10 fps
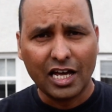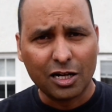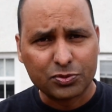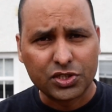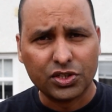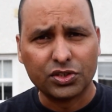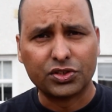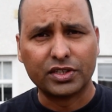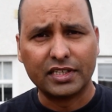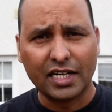helps you
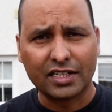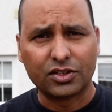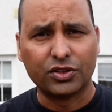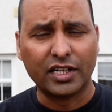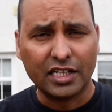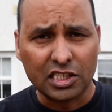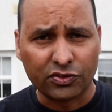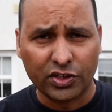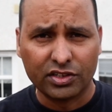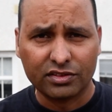to get to the
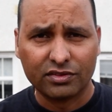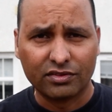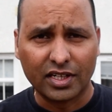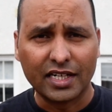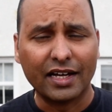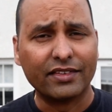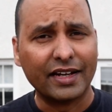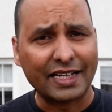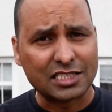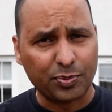interview, right? And
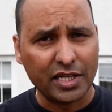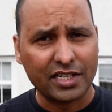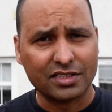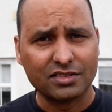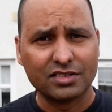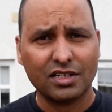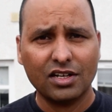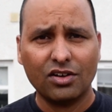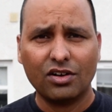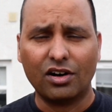then experience
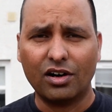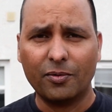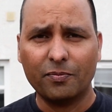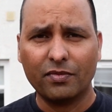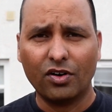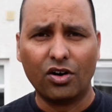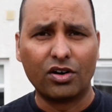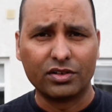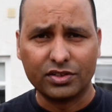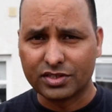
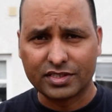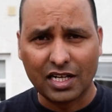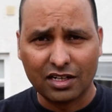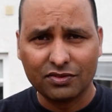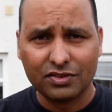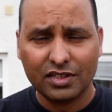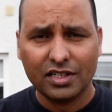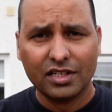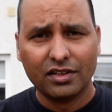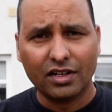or yourself
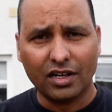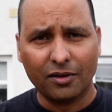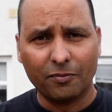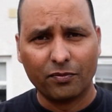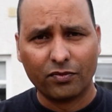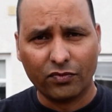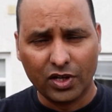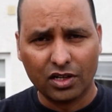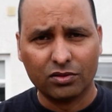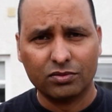
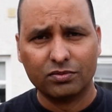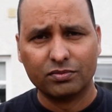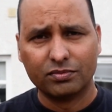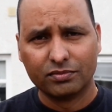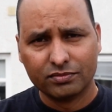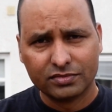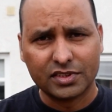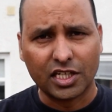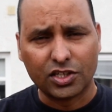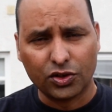will
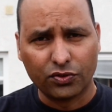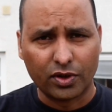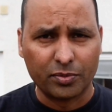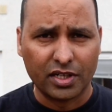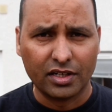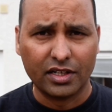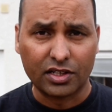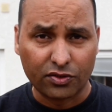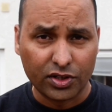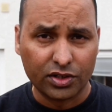take you from the
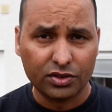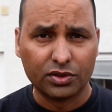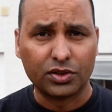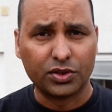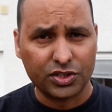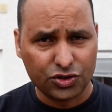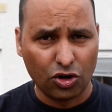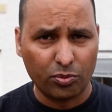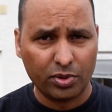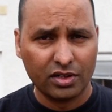interview to the
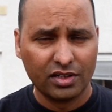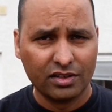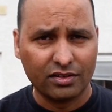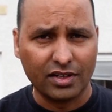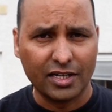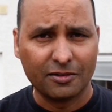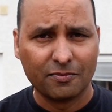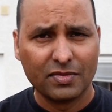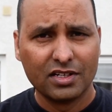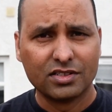job, right?
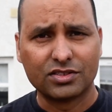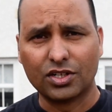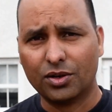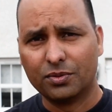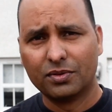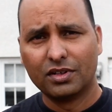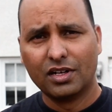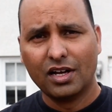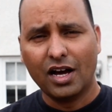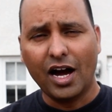So
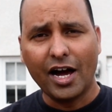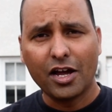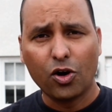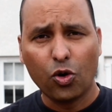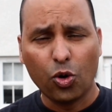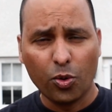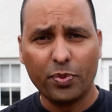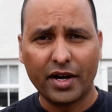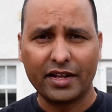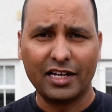I
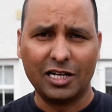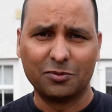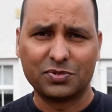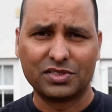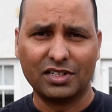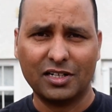hope that helps.